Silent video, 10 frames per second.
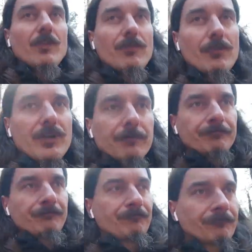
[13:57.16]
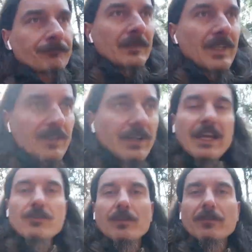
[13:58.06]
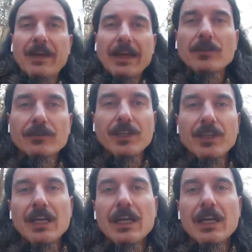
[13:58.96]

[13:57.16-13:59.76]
Freedom is the natural faculty